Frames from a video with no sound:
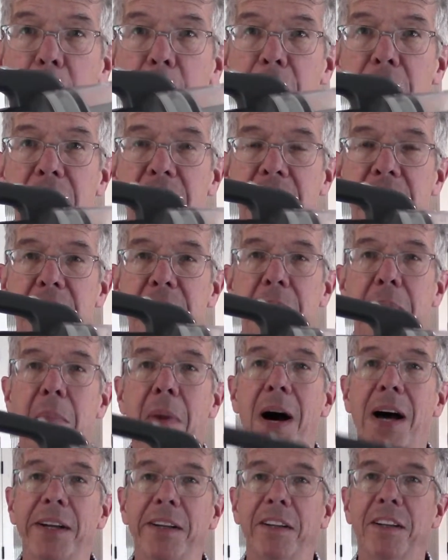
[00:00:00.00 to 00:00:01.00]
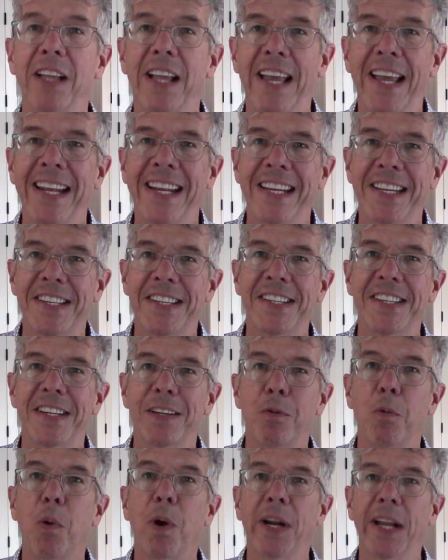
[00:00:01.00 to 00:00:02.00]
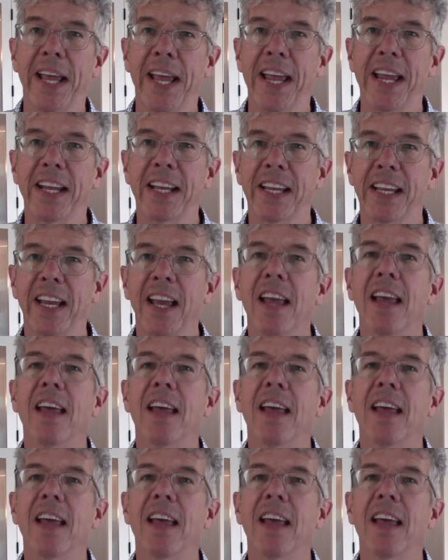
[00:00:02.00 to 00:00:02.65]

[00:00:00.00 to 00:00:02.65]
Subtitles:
This is model NEC180.